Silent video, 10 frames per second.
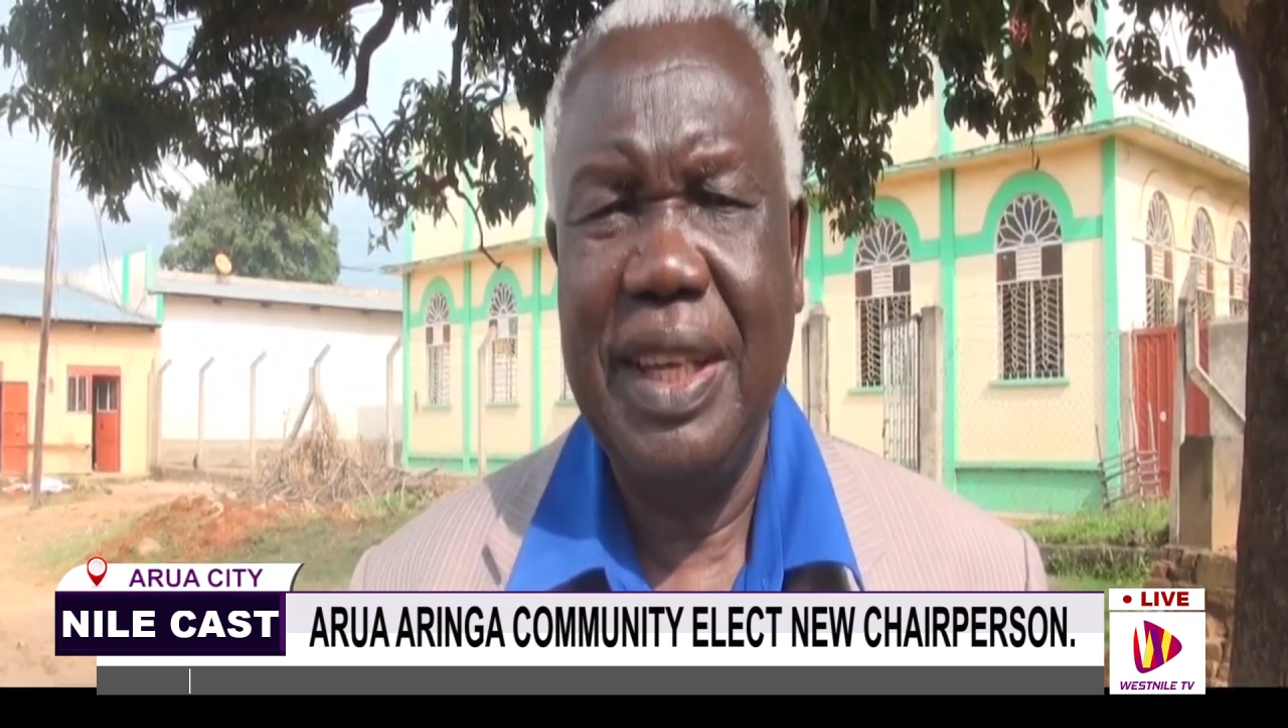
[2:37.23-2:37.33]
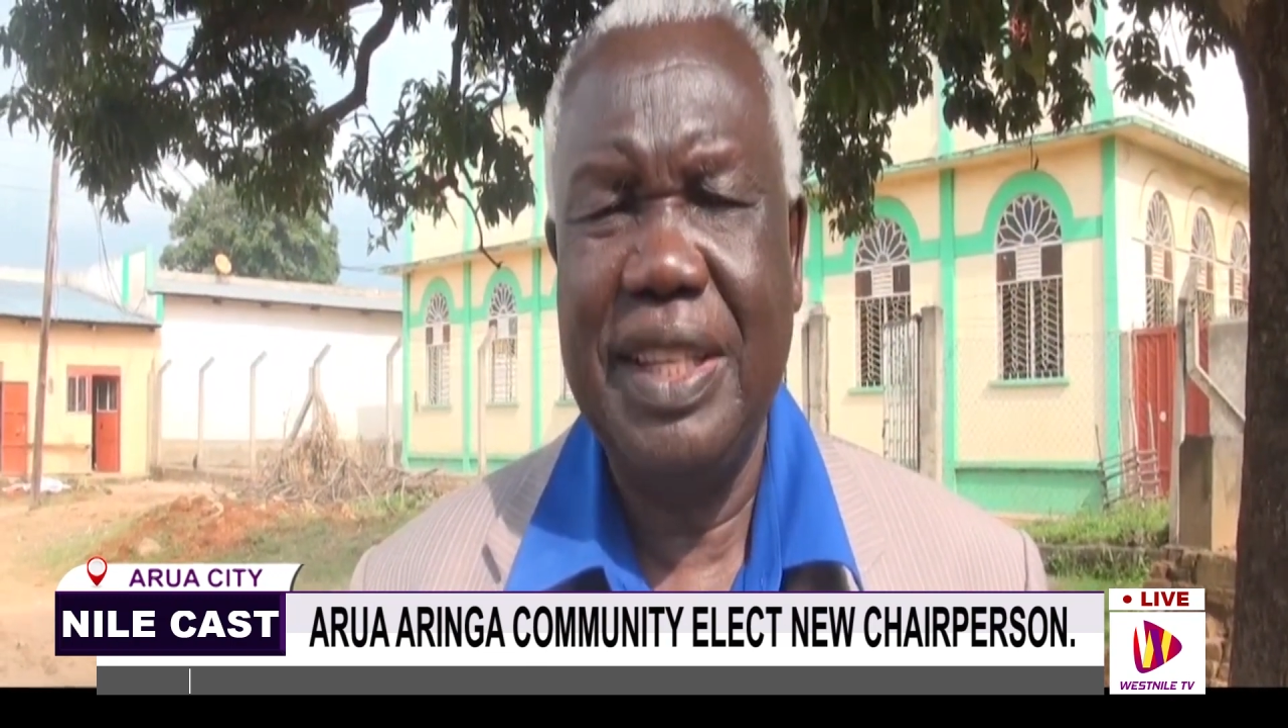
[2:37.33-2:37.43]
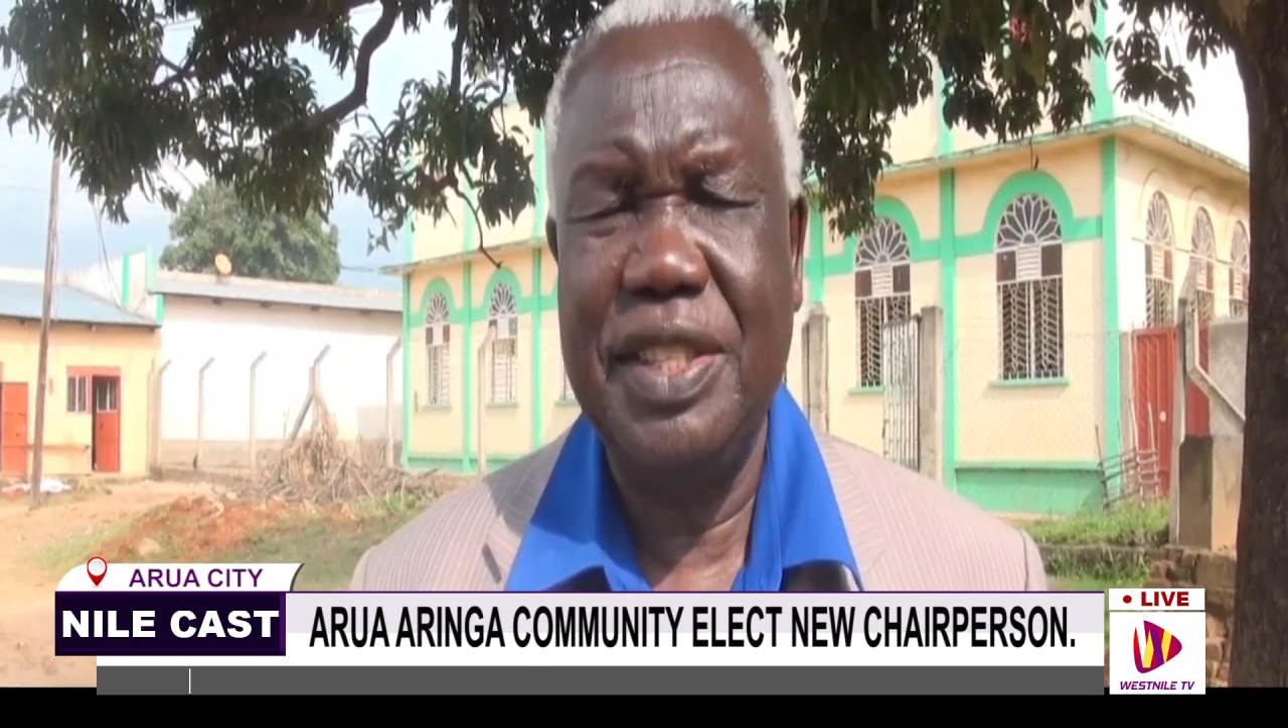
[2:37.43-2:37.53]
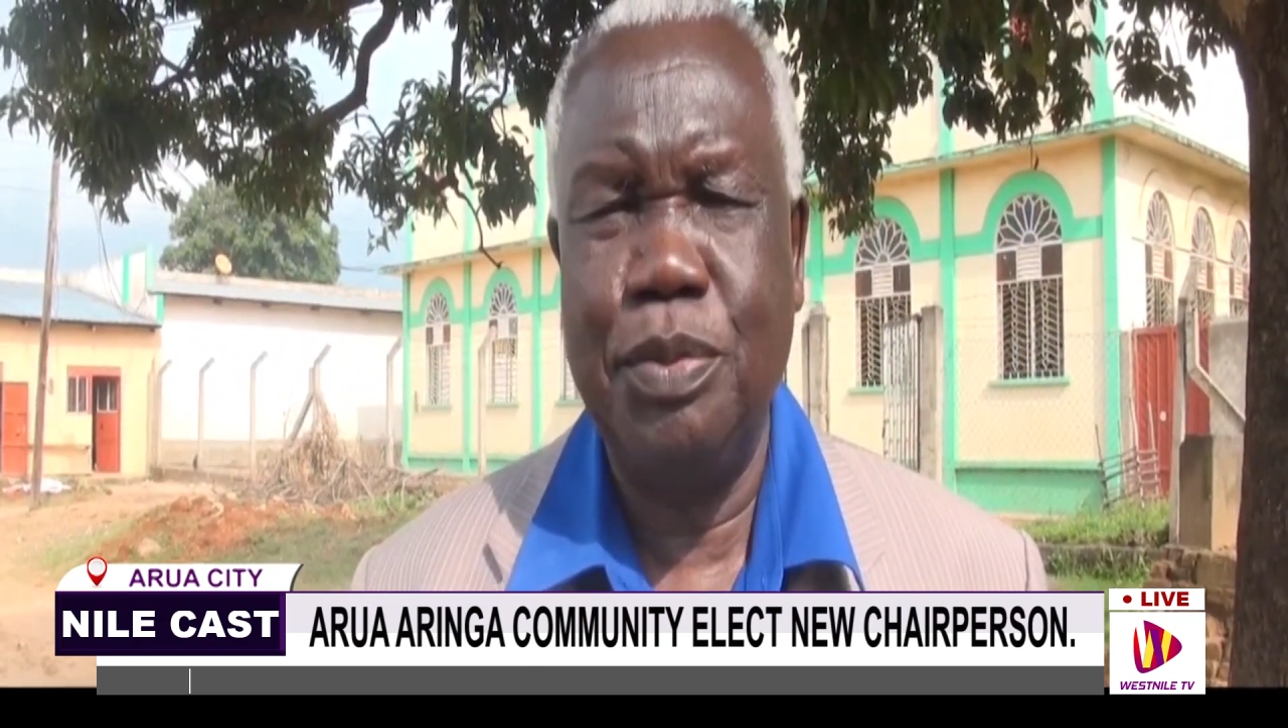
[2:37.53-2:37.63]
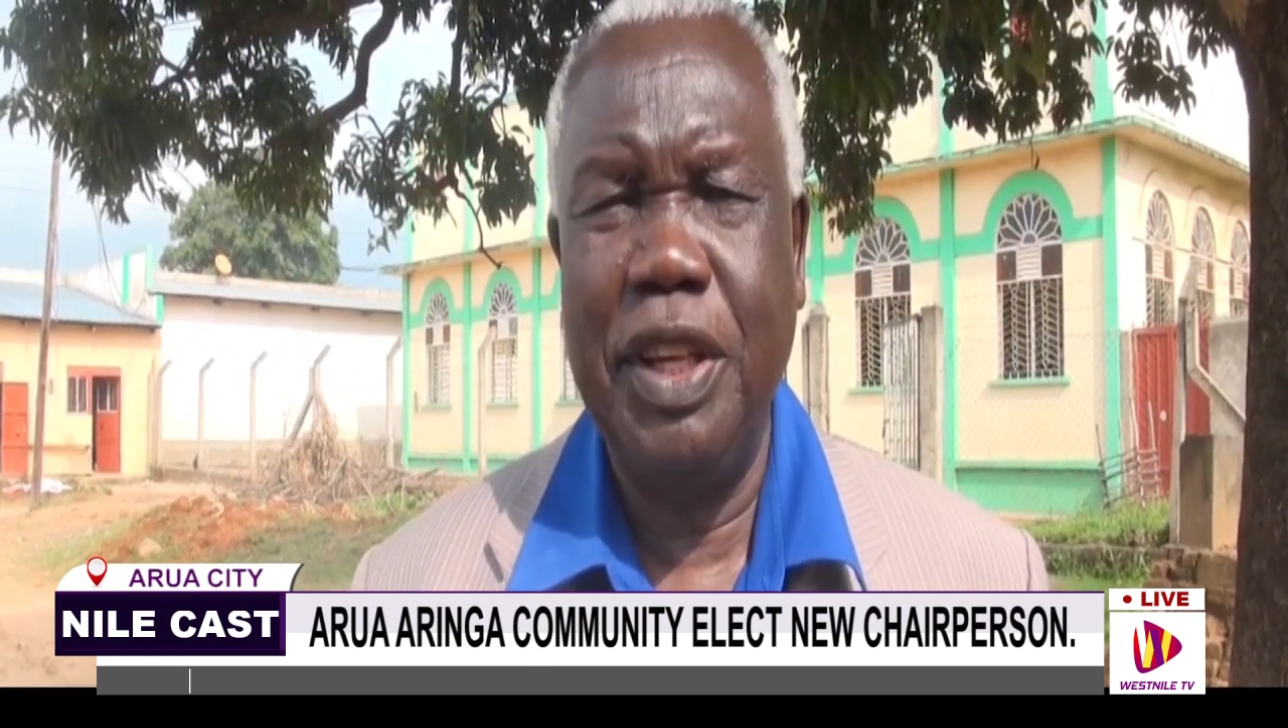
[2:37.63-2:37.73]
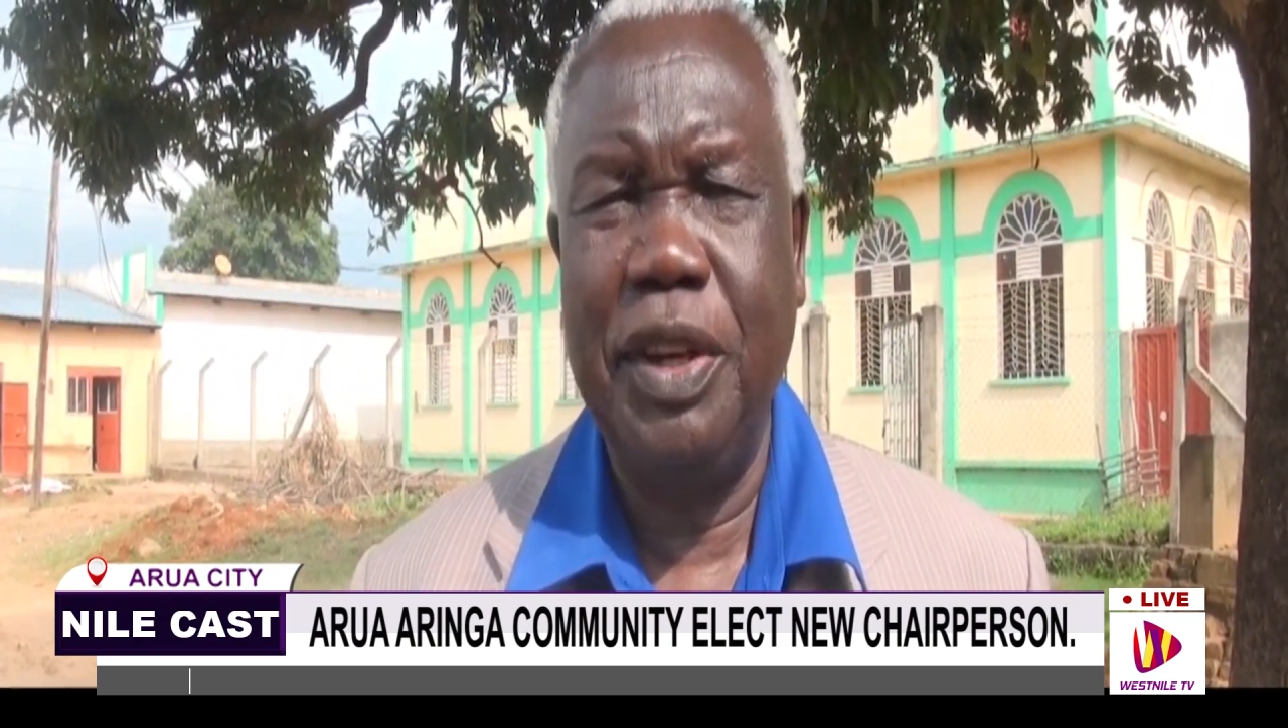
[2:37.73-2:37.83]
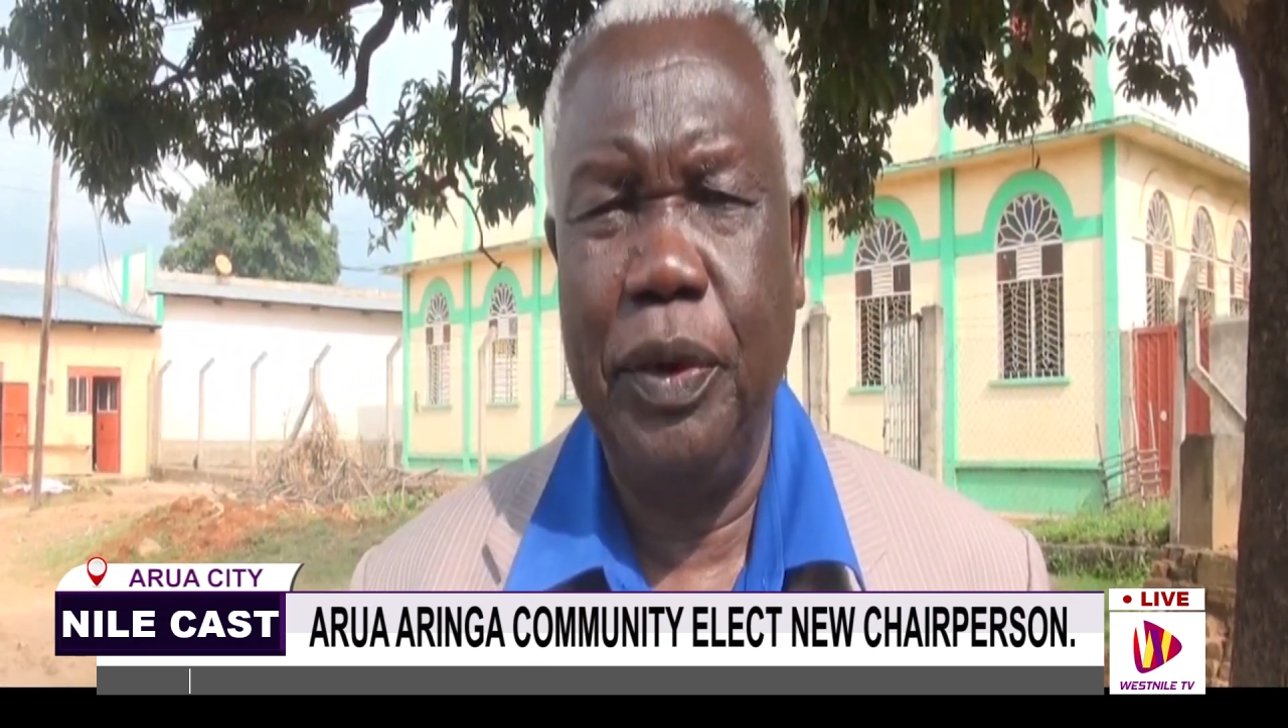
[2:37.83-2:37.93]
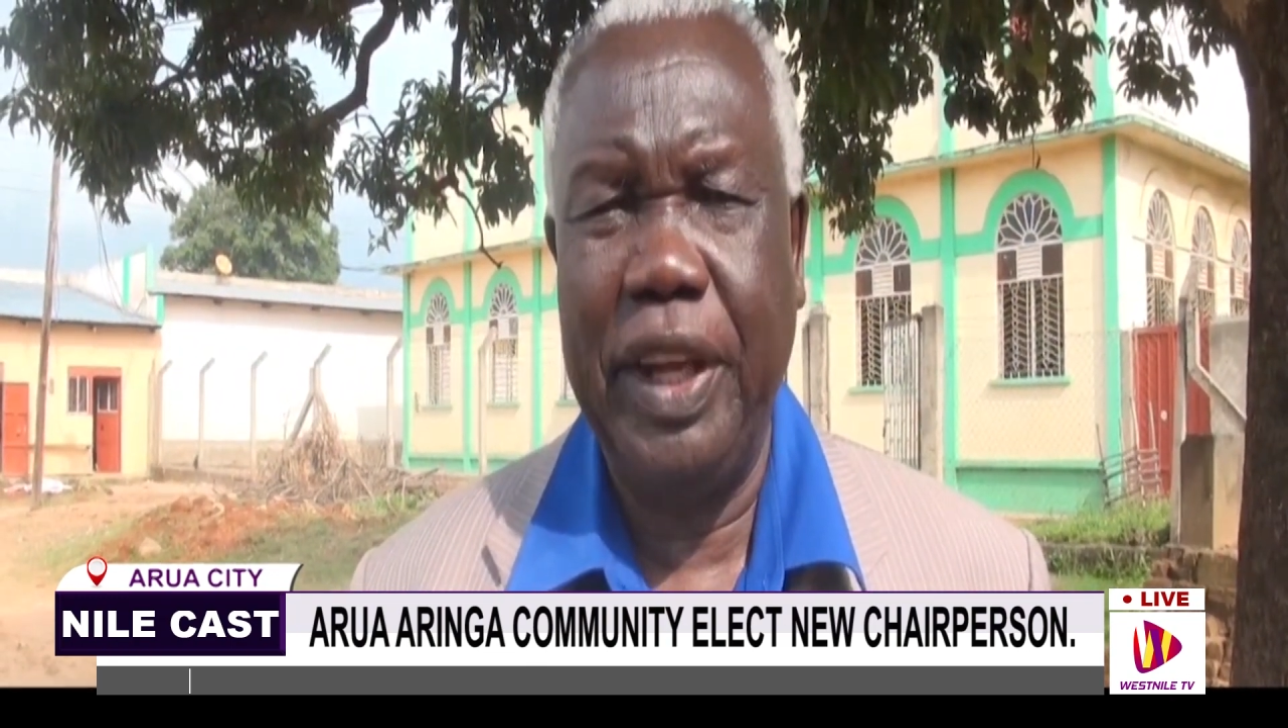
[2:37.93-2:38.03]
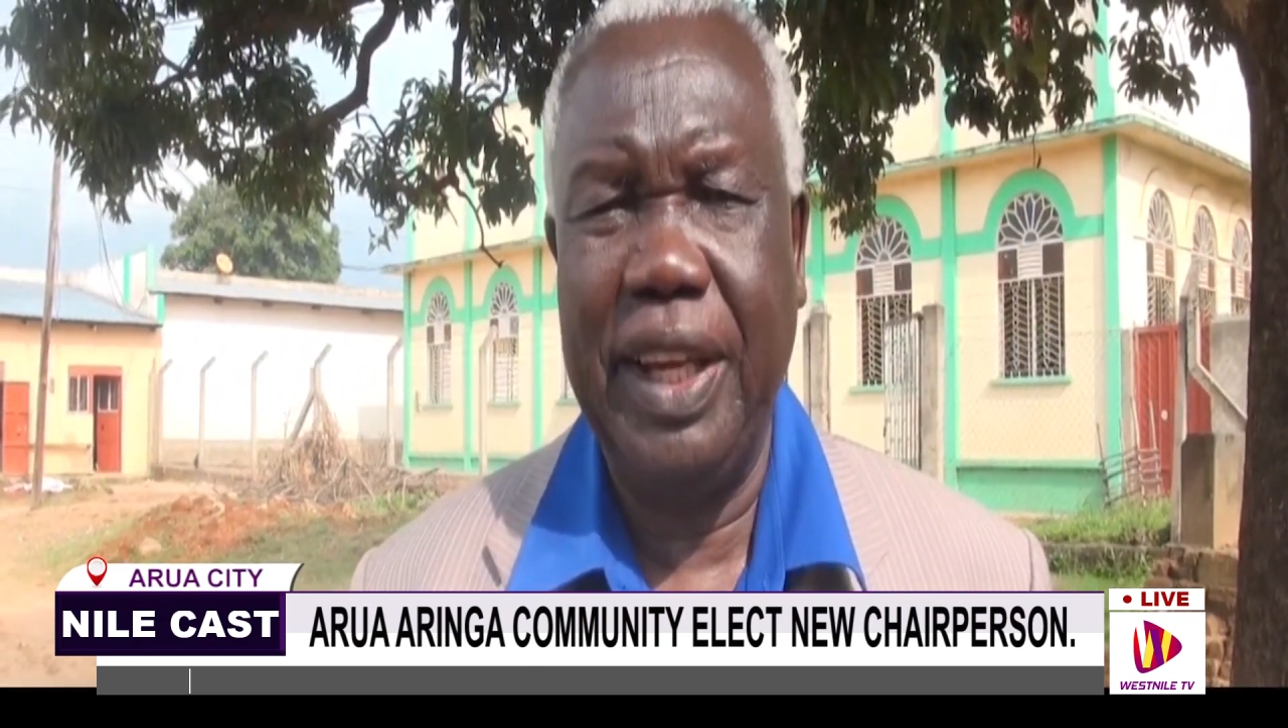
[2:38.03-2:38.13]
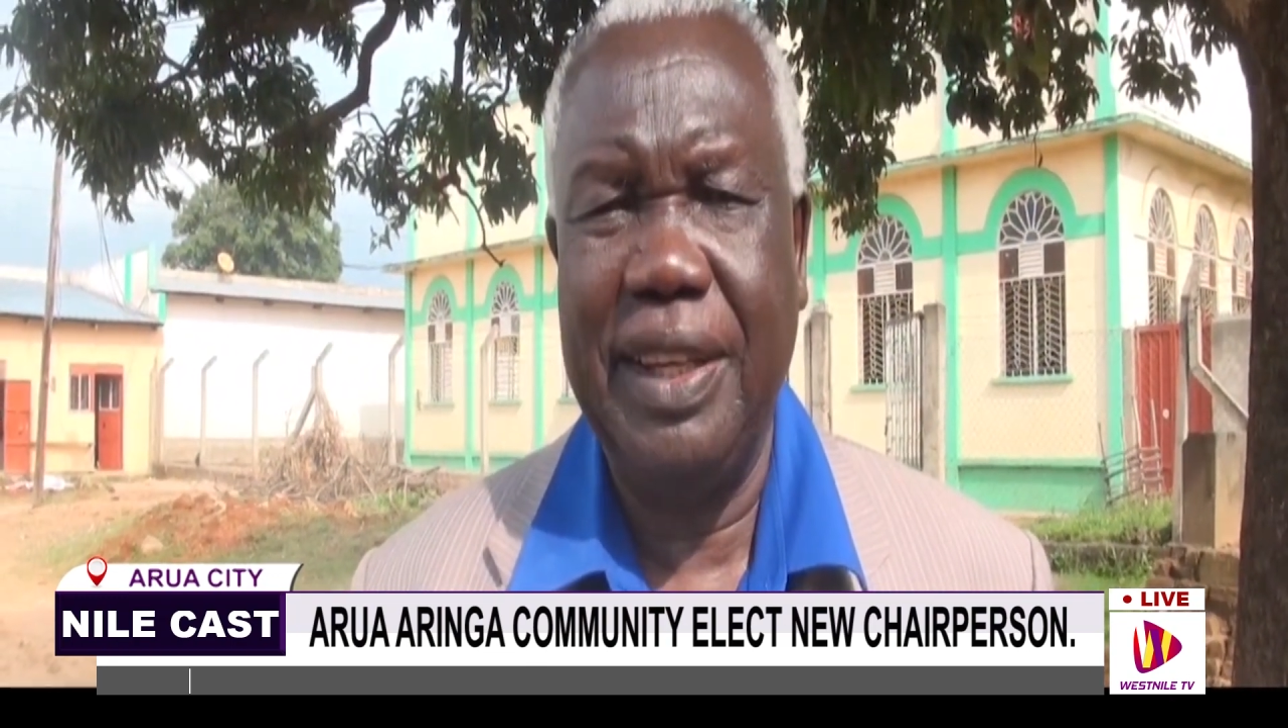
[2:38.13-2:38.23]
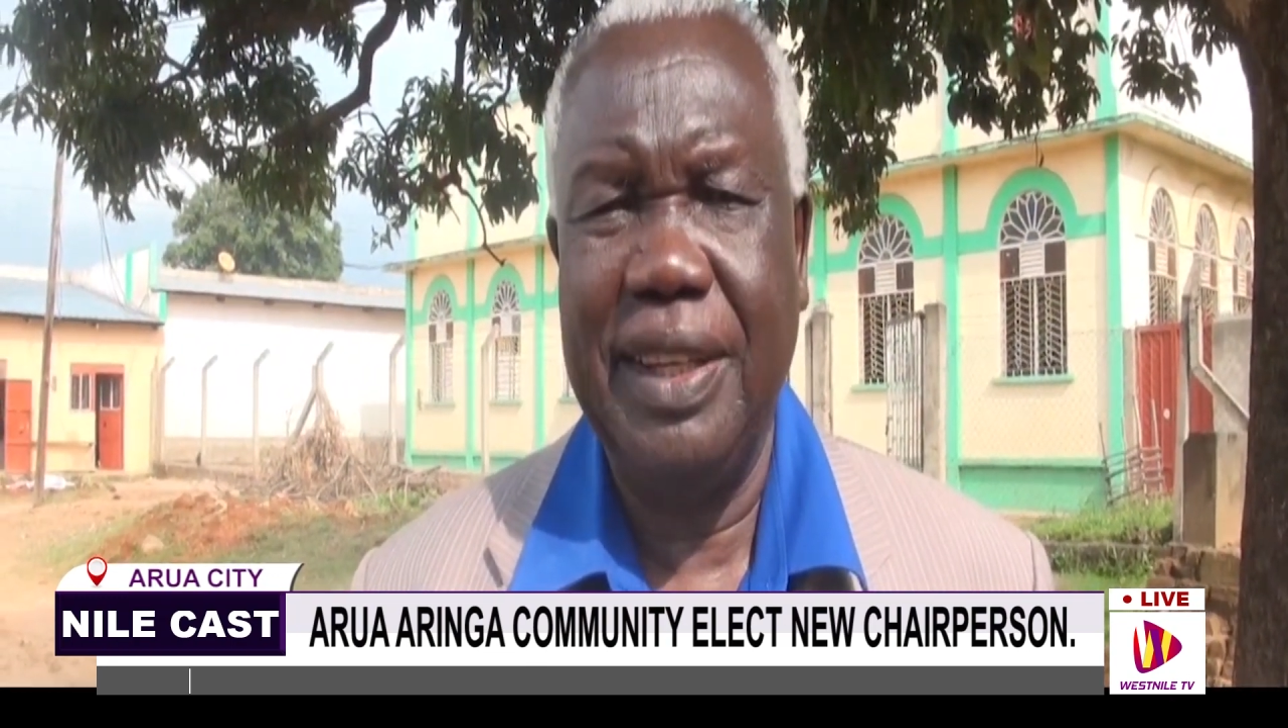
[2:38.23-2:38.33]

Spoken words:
has been weak.